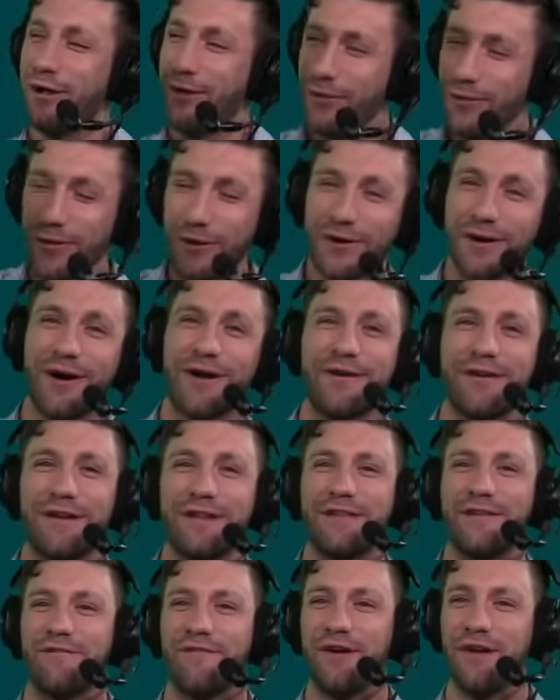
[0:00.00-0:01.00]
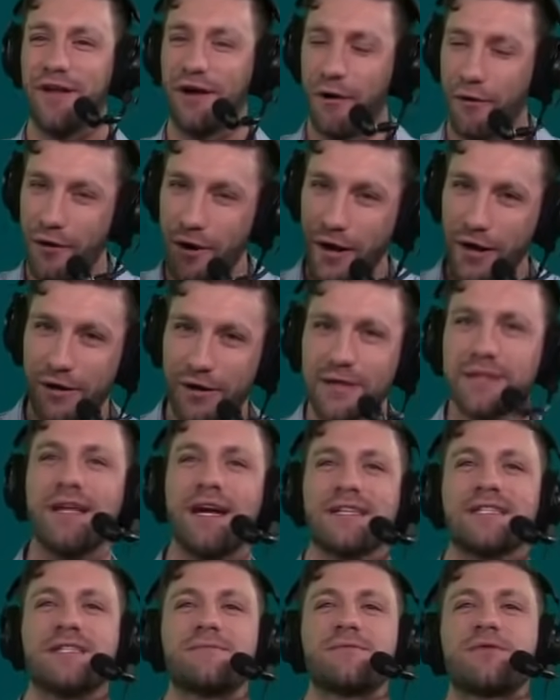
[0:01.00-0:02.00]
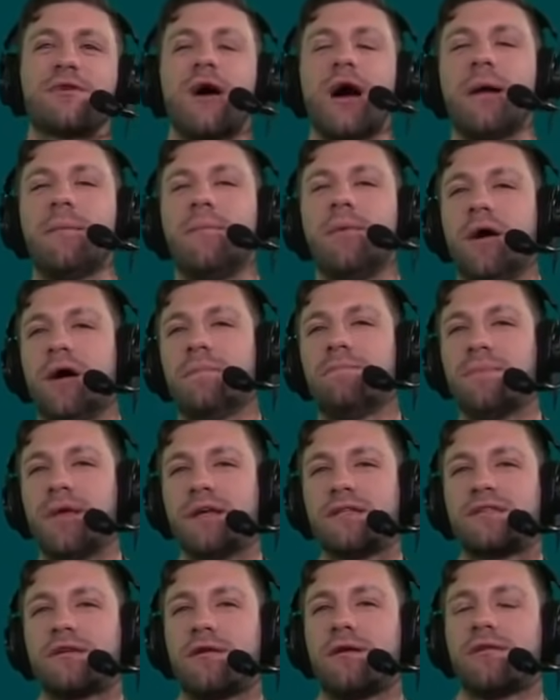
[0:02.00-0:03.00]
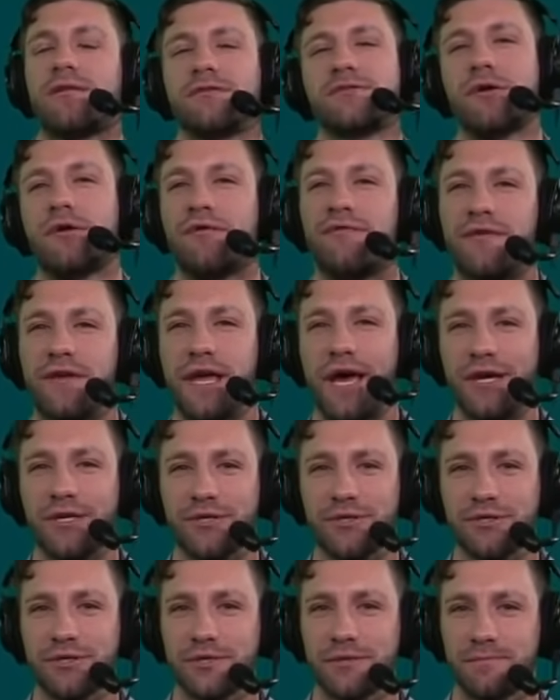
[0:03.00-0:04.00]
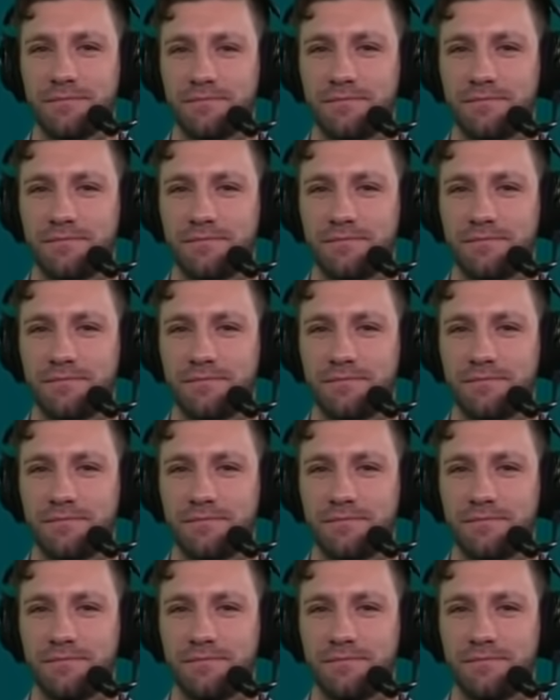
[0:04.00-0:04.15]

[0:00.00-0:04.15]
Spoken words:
Look underneath the video, click that subscribe button, and turn on those notifications.